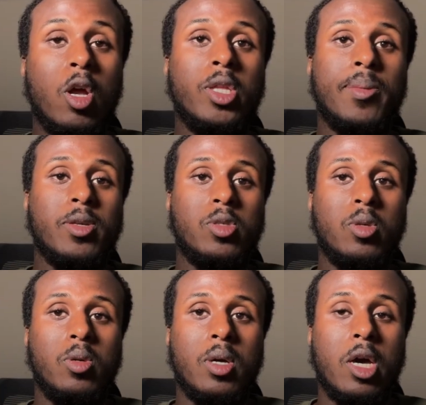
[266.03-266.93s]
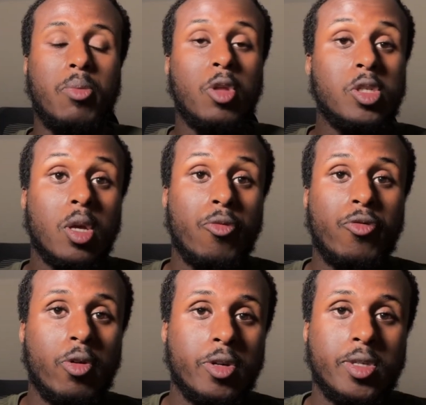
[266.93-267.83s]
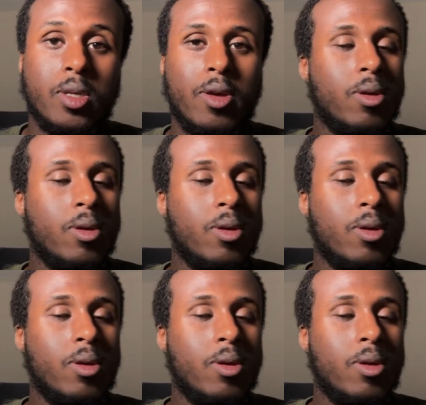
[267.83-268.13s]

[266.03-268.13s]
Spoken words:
him out to Nottingham Forest.